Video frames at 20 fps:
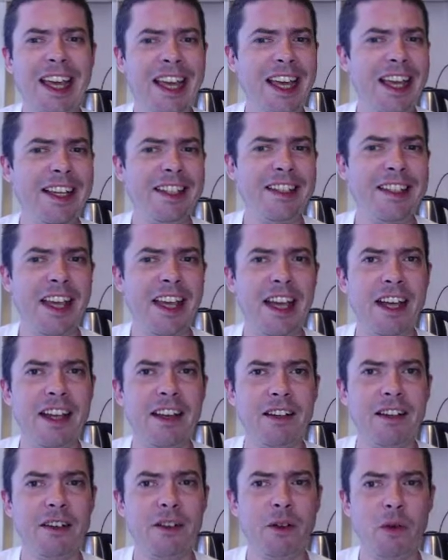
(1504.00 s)
Hearsay.
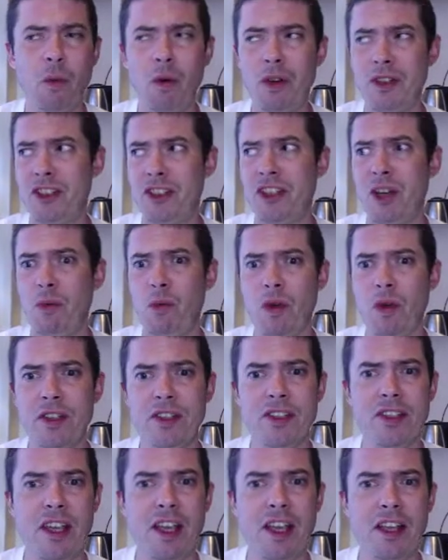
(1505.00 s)
What someone
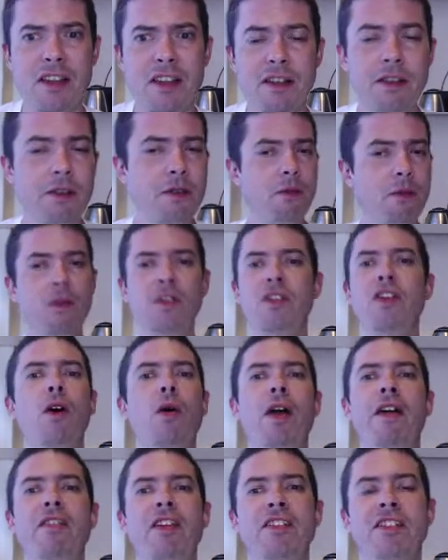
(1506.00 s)
said with no
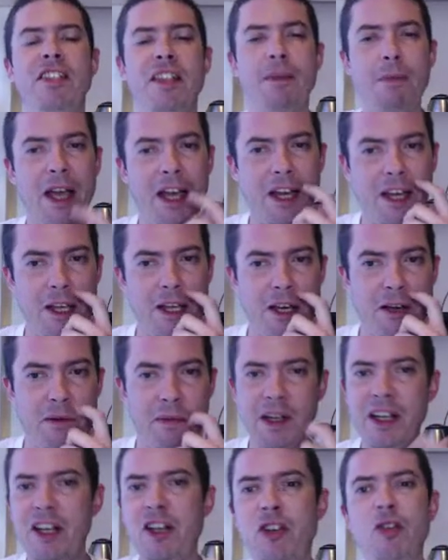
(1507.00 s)
evidence to back it up.
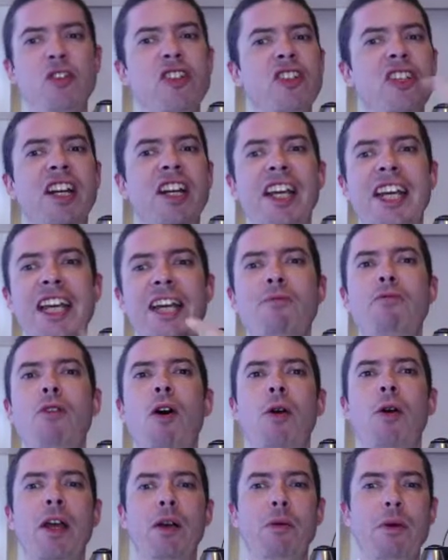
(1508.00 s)
And you're just going to keep
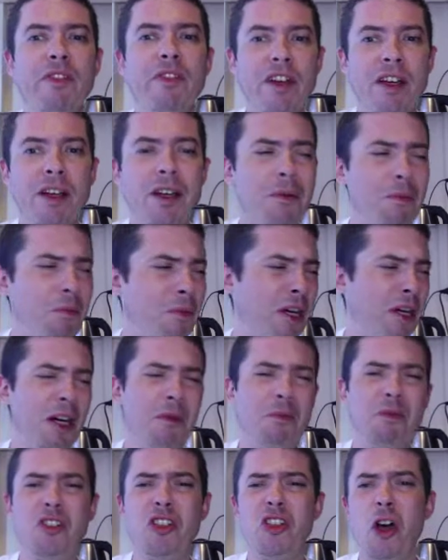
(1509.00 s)
rolling with it. Bringing
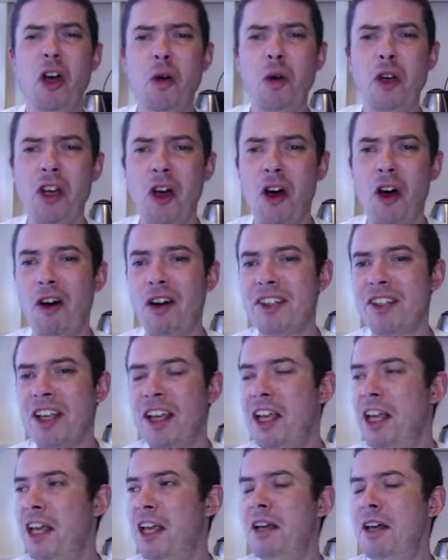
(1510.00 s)
up Joe Cox,
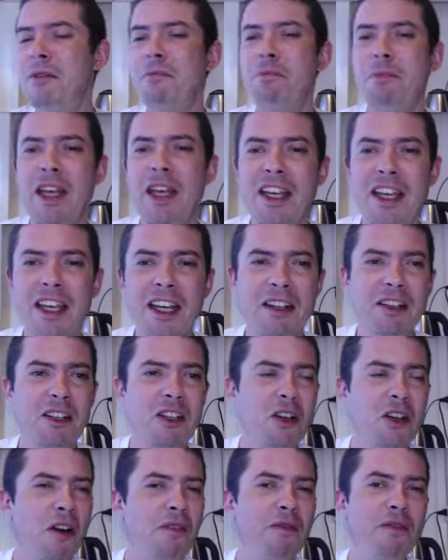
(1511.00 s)
making
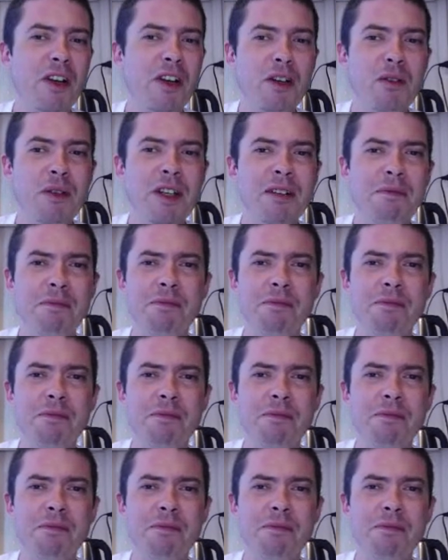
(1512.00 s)
convoluted